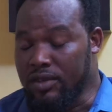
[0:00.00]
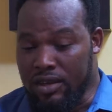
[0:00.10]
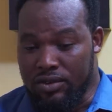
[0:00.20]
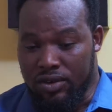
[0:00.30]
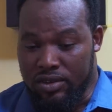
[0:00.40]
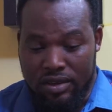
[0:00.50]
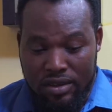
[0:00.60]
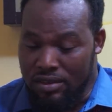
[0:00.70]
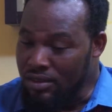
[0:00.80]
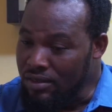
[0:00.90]
There is
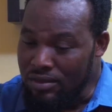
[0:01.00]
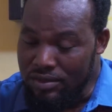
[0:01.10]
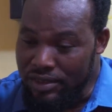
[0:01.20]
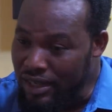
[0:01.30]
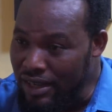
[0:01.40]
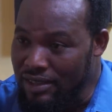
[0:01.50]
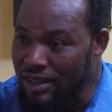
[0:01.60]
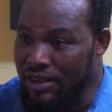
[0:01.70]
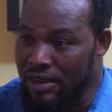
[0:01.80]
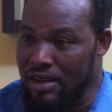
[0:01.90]
nothing
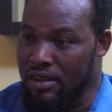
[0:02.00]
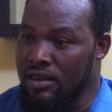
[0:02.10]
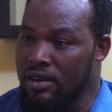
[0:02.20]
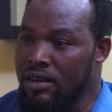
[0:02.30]
genetic here.